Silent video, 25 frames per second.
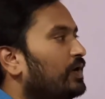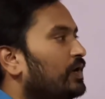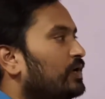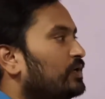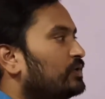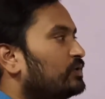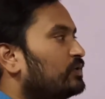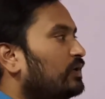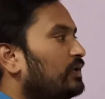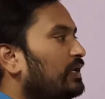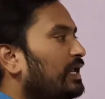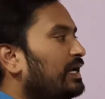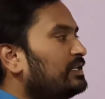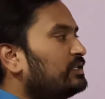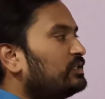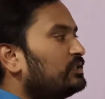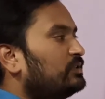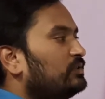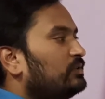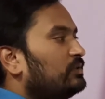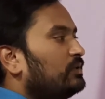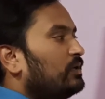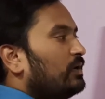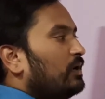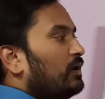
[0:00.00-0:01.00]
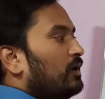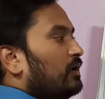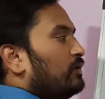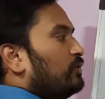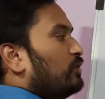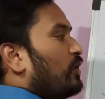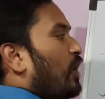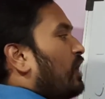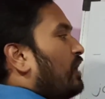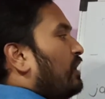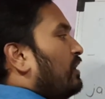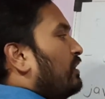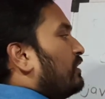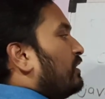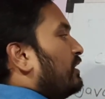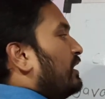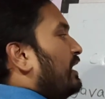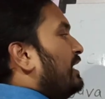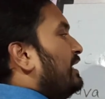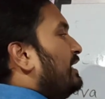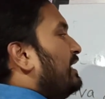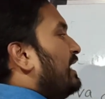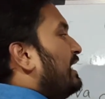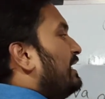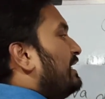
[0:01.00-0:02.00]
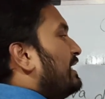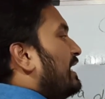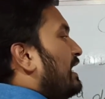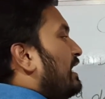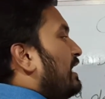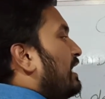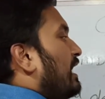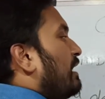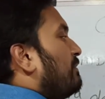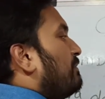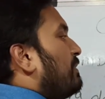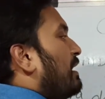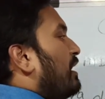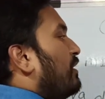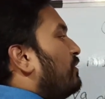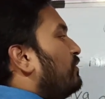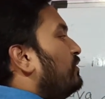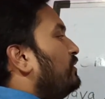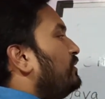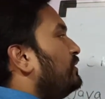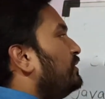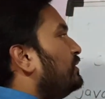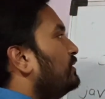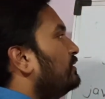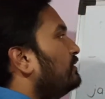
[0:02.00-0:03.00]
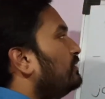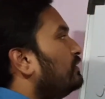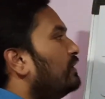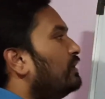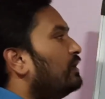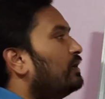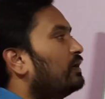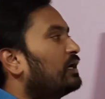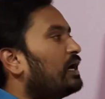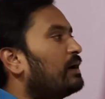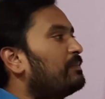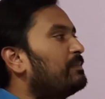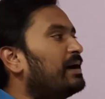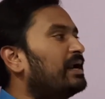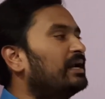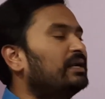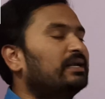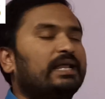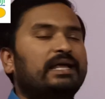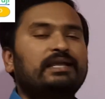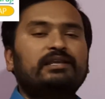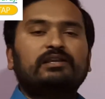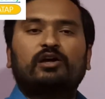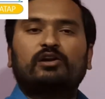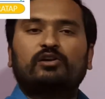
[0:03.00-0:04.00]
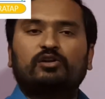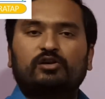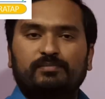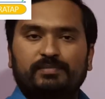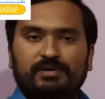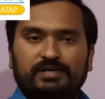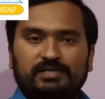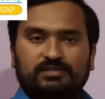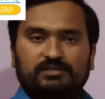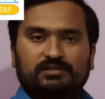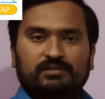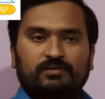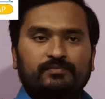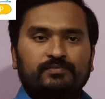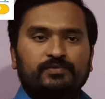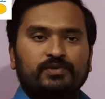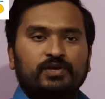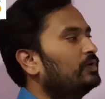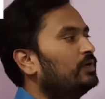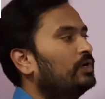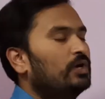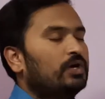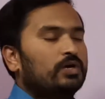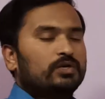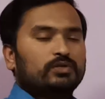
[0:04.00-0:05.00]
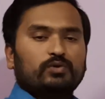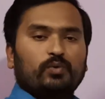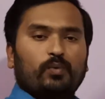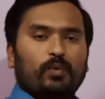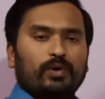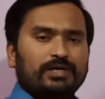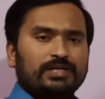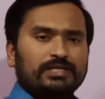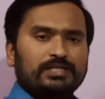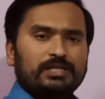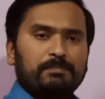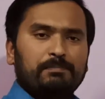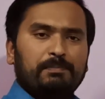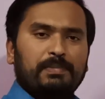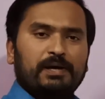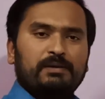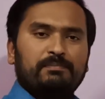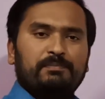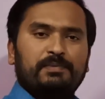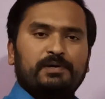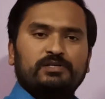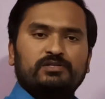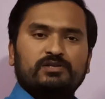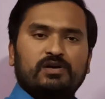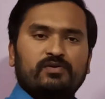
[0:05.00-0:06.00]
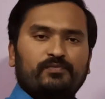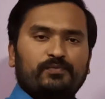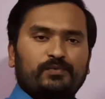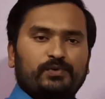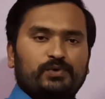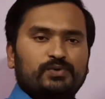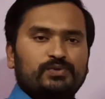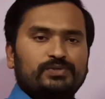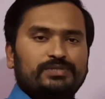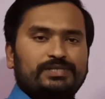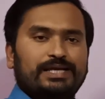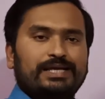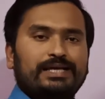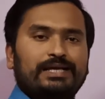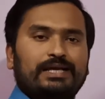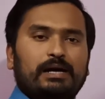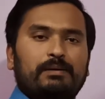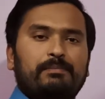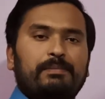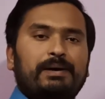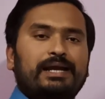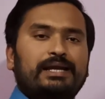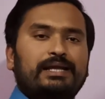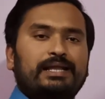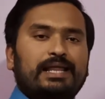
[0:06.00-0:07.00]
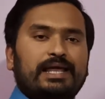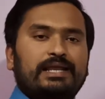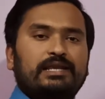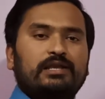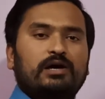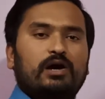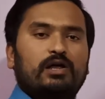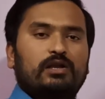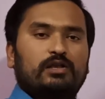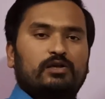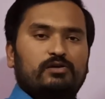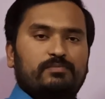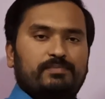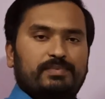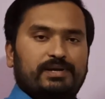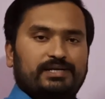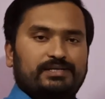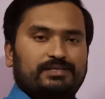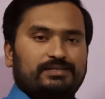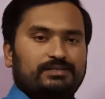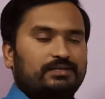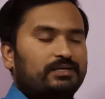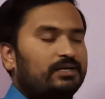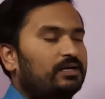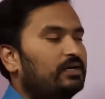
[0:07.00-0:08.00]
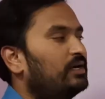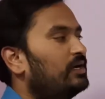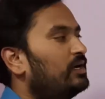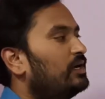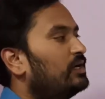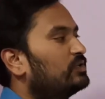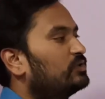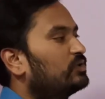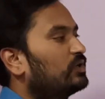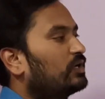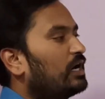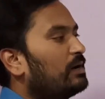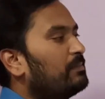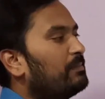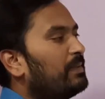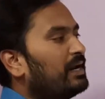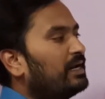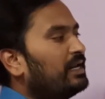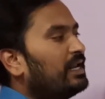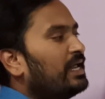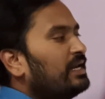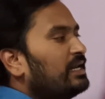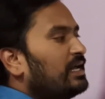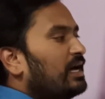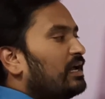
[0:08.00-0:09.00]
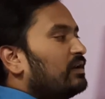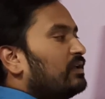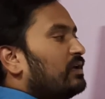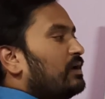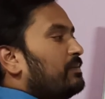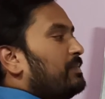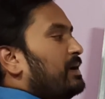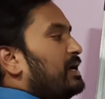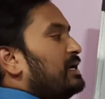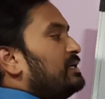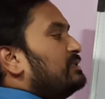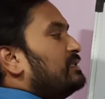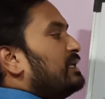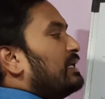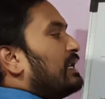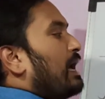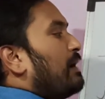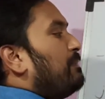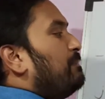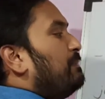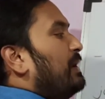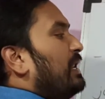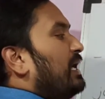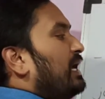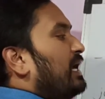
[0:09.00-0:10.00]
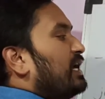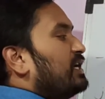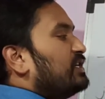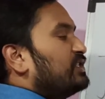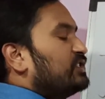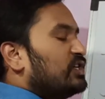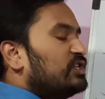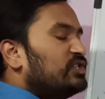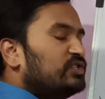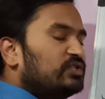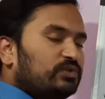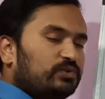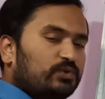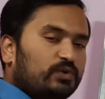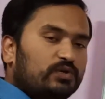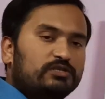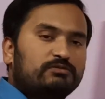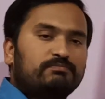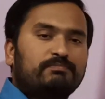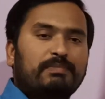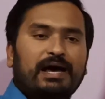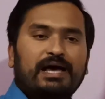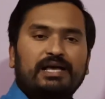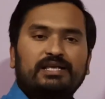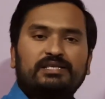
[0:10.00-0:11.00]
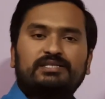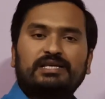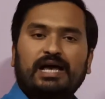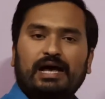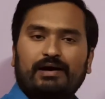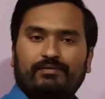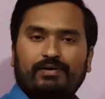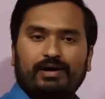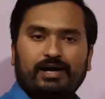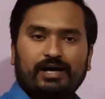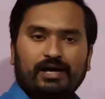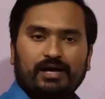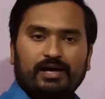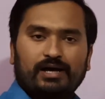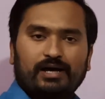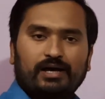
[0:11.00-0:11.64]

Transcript: So let's talk in detail about command line arguments. So what is the purpose of using command line arguments? So command line arguments are applications used by Java.